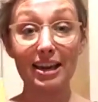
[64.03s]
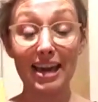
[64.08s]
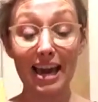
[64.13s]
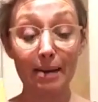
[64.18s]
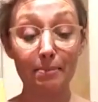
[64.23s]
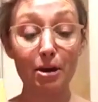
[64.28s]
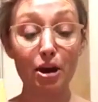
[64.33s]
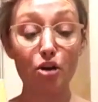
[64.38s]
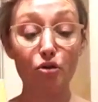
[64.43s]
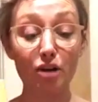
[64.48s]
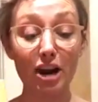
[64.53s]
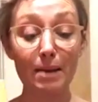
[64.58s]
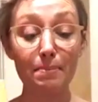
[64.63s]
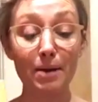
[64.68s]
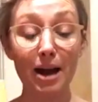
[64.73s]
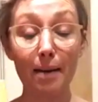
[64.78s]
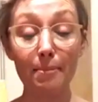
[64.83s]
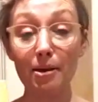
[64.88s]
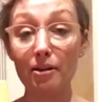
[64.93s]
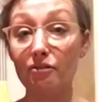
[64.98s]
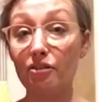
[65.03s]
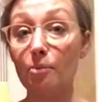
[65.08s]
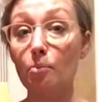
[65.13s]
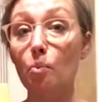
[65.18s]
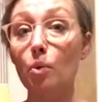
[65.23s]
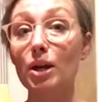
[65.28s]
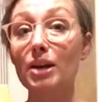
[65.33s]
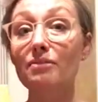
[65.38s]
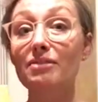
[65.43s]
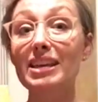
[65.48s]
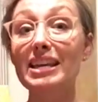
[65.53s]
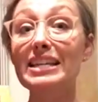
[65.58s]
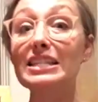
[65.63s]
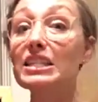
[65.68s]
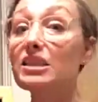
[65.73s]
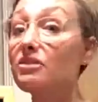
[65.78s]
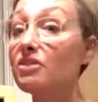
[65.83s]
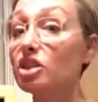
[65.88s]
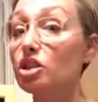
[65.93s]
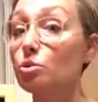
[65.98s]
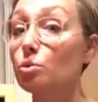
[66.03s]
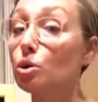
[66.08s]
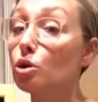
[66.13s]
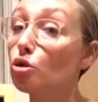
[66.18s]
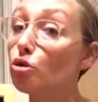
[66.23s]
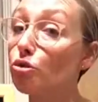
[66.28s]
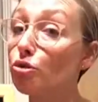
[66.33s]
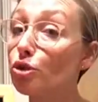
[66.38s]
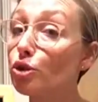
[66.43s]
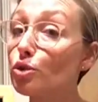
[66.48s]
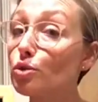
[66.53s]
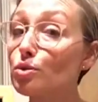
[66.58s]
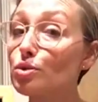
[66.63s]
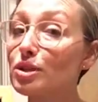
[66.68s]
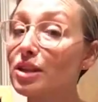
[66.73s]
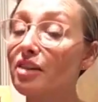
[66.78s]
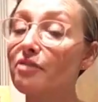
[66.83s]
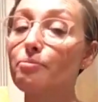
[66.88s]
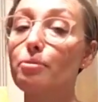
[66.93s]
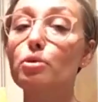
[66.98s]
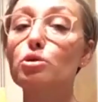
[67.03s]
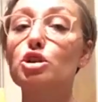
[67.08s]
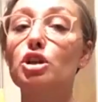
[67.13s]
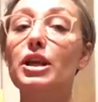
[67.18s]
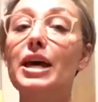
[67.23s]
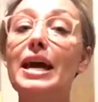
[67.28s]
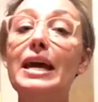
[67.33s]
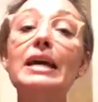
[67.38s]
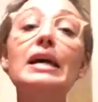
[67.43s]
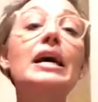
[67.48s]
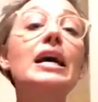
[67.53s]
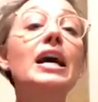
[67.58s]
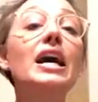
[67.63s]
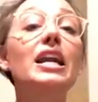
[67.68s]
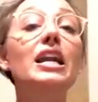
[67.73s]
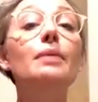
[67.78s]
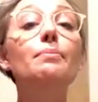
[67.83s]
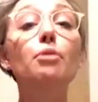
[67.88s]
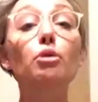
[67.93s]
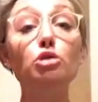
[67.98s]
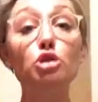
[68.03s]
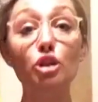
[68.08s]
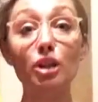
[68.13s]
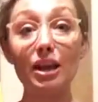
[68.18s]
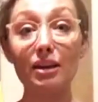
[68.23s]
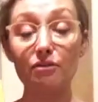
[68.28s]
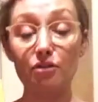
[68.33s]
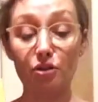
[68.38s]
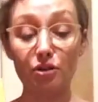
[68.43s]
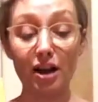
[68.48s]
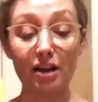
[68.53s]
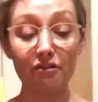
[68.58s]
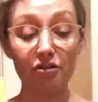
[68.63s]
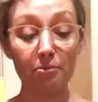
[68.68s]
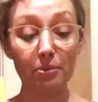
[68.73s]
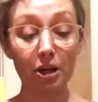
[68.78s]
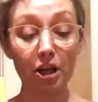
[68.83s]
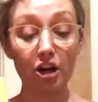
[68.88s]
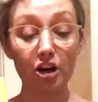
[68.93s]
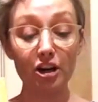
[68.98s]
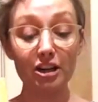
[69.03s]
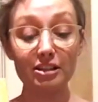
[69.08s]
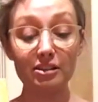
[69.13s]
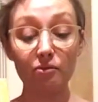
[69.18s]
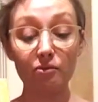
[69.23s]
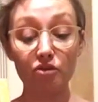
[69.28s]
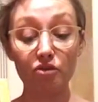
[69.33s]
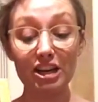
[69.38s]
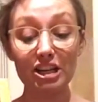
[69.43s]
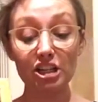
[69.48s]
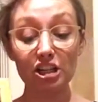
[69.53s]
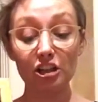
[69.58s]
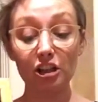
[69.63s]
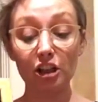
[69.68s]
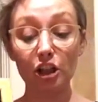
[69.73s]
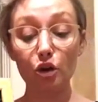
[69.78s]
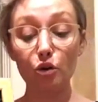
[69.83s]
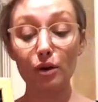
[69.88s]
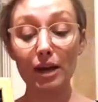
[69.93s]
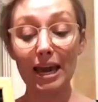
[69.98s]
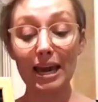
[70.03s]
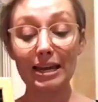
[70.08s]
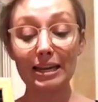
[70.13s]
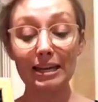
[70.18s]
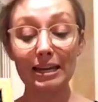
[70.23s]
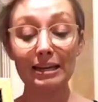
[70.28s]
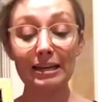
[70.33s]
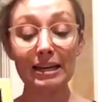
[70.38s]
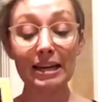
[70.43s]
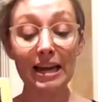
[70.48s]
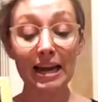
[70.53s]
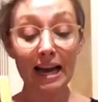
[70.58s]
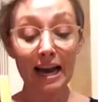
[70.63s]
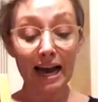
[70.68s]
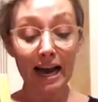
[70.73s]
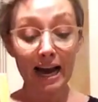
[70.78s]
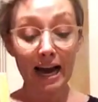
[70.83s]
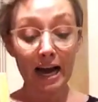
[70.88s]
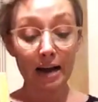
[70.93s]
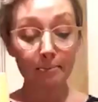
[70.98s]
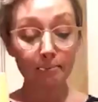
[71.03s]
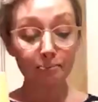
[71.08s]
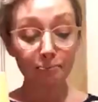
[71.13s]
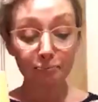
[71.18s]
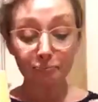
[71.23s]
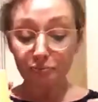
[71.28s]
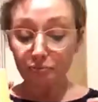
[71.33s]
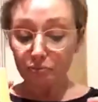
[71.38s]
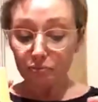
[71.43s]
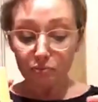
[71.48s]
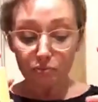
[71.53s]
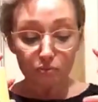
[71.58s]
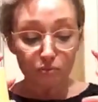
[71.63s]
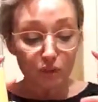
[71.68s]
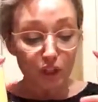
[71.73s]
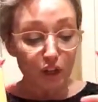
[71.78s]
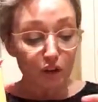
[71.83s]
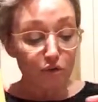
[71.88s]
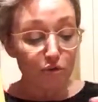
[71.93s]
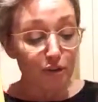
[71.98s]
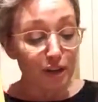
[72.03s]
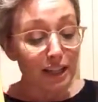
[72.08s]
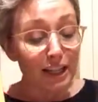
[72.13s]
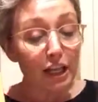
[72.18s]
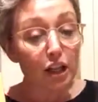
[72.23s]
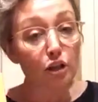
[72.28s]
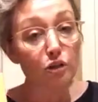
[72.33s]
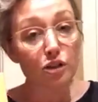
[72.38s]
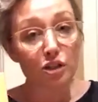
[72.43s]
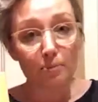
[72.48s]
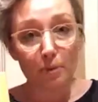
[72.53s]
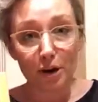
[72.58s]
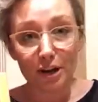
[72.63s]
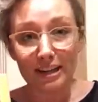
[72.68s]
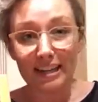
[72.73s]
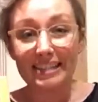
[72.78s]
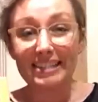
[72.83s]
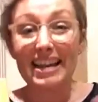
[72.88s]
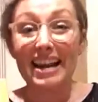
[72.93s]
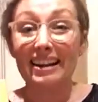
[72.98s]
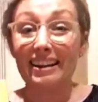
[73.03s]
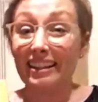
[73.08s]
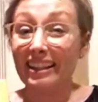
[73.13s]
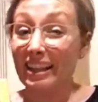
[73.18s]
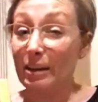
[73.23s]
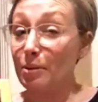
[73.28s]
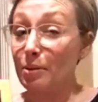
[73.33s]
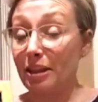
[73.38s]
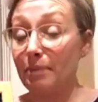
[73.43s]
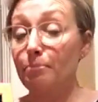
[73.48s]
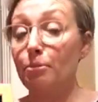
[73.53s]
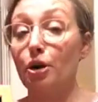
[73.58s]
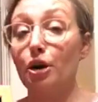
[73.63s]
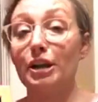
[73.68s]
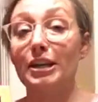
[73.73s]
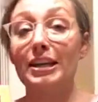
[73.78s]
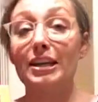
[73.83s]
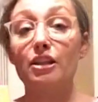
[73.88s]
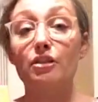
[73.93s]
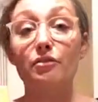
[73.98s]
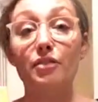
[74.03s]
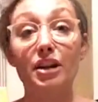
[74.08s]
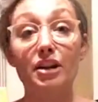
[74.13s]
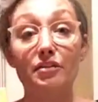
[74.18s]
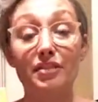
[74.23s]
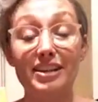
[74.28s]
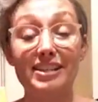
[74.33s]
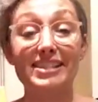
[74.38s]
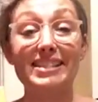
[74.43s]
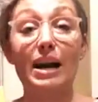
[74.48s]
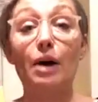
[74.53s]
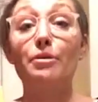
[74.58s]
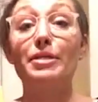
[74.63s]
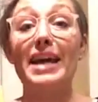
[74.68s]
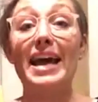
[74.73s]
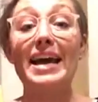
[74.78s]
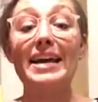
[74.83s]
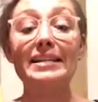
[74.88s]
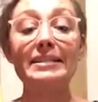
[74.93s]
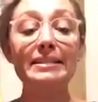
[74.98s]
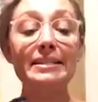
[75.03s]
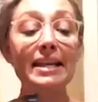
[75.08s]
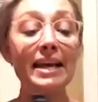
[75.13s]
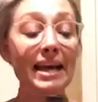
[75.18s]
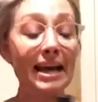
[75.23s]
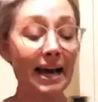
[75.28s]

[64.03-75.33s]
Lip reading: Gamay grape coming from one of the individual crus of Beaujolais. Now Beaujolais, if you're not familiar, is a region located really close to Burgundy, technically within Burgundy at the very south end.